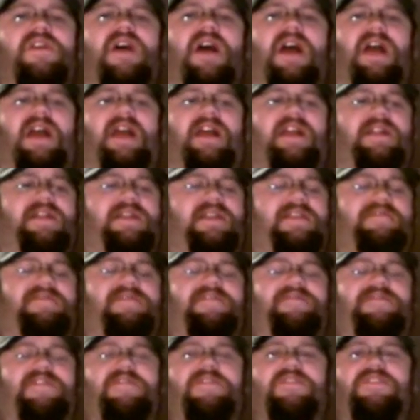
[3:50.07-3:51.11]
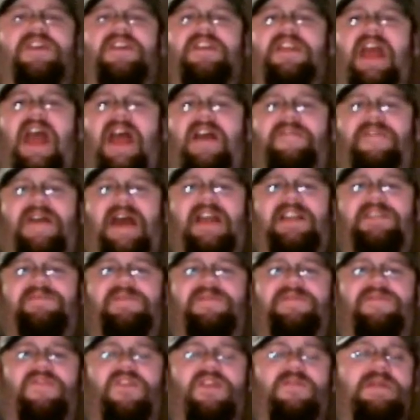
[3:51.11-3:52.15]
and even if they were done half-assed
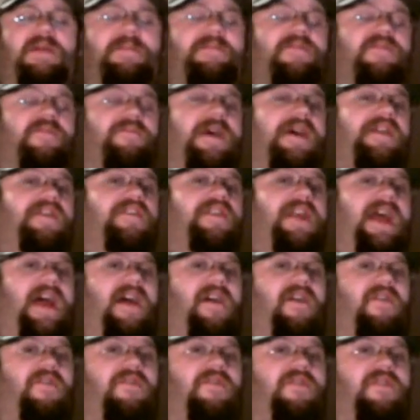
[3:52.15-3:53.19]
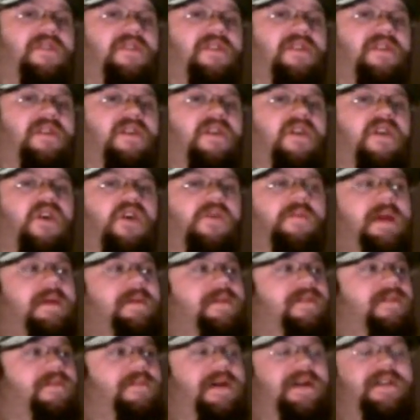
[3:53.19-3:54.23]
before, maybe they're better now. Or
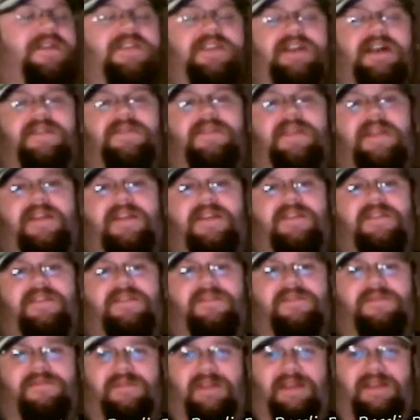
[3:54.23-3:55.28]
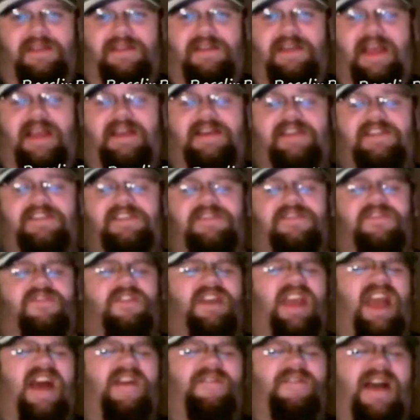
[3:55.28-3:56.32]
maybe they were better done there in the 90s and they're
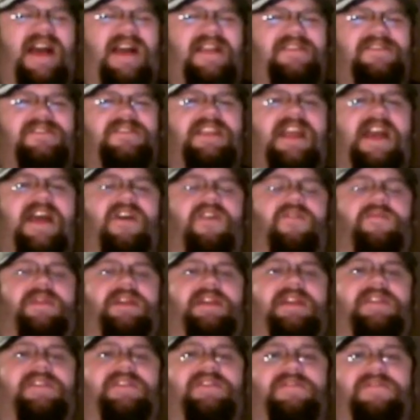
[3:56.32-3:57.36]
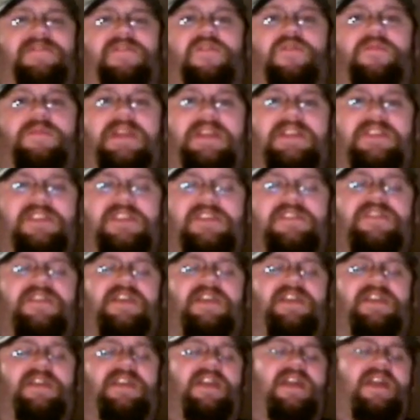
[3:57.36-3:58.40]
only half-assed now because of the whole BG thing.